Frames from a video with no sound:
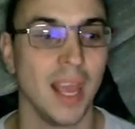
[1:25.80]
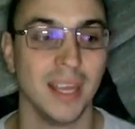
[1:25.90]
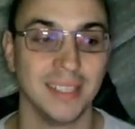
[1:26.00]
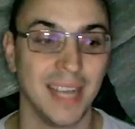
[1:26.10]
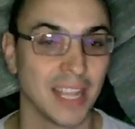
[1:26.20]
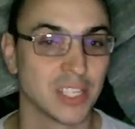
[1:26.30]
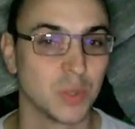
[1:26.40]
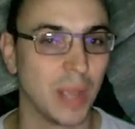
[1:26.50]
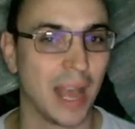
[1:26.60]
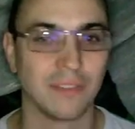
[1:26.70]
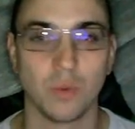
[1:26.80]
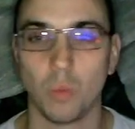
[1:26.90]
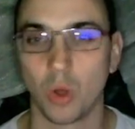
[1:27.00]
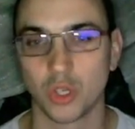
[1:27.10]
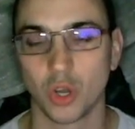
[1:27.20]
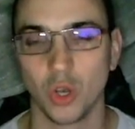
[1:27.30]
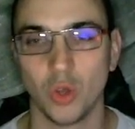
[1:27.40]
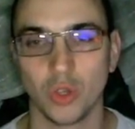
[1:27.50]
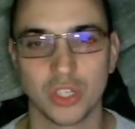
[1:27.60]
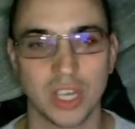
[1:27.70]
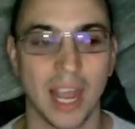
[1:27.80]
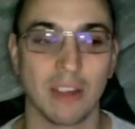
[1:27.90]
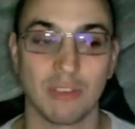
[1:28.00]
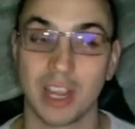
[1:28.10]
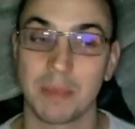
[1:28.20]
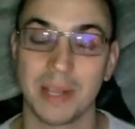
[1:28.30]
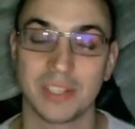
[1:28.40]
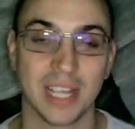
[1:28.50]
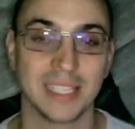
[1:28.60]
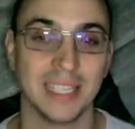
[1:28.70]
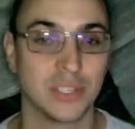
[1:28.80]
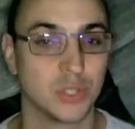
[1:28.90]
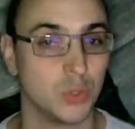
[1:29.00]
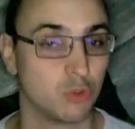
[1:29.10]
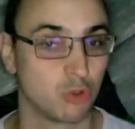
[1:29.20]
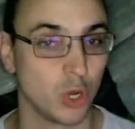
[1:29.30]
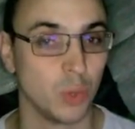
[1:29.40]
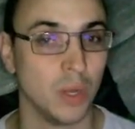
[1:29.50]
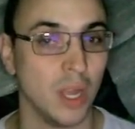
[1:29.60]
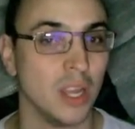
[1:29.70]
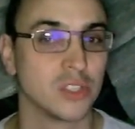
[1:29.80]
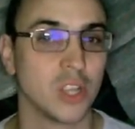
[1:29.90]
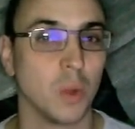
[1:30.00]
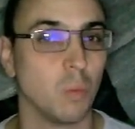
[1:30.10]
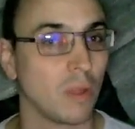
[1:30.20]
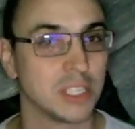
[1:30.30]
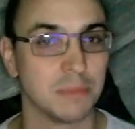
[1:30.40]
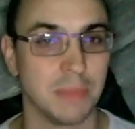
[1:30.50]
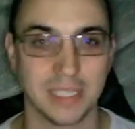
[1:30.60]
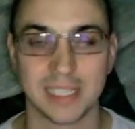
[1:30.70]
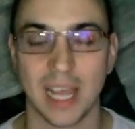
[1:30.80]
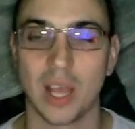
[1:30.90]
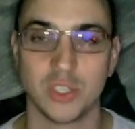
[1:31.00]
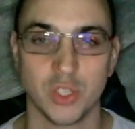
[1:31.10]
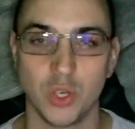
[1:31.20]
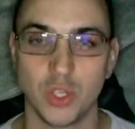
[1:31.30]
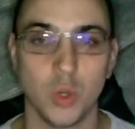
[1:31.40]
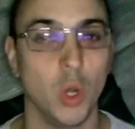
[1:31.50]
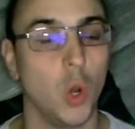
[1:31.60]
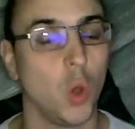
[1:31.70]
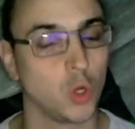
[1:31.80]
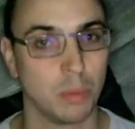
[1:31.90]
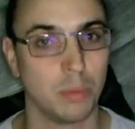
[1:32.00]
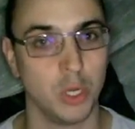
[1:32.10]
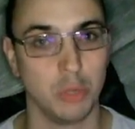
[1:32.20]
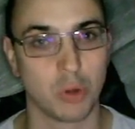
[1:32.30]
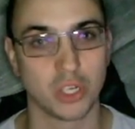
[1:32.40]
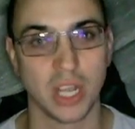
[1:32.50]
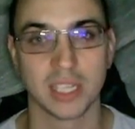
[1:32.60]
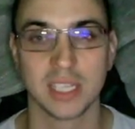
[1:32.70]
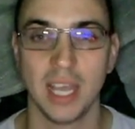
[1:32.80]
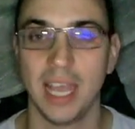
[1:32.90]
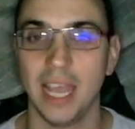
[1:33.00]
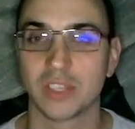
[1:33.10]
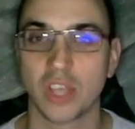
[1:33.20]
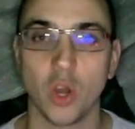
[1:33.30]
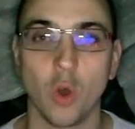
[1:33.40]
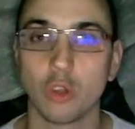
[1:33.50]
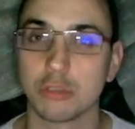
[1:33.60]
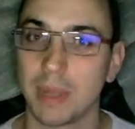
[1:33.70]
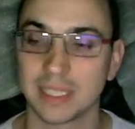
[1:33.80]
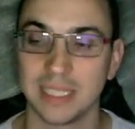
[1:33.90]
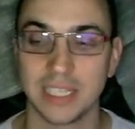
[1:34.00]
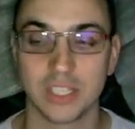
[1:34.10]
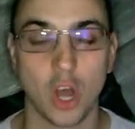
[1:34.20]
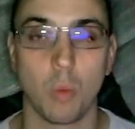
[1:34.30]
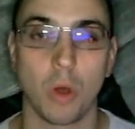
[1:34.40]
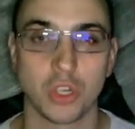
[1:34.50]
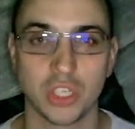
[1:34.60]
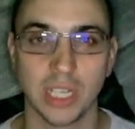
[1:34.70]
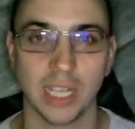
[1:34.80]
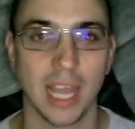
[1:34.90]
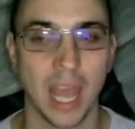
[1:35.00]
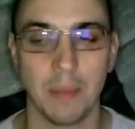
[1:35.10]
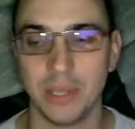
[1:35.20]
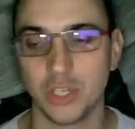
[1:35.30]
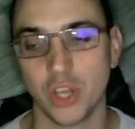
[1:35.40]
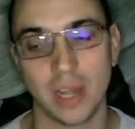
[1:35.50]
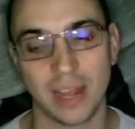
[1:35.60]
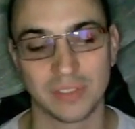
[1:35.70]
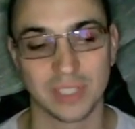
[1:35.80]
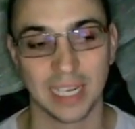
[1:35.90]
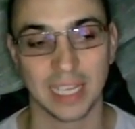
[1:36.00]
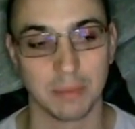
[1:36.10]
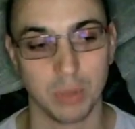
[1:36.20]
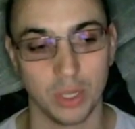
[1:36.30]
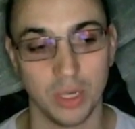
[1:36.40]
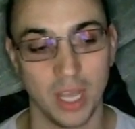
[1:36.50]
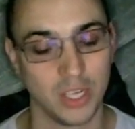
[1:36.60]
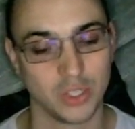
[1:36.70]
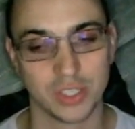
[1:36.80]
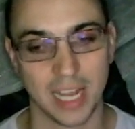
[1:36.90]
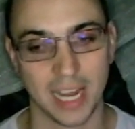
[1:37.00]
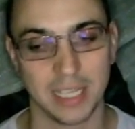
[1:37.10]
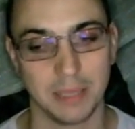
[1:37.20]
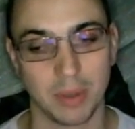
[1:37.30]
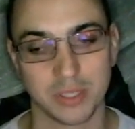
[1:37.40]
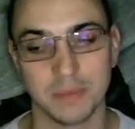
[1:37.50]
Next, we have watch on launch. I recommend setting this to true. So what this means is that as soon as you launch up a new project, it's going to automatically start watching, and means you don't have to click the button just down at the bottom.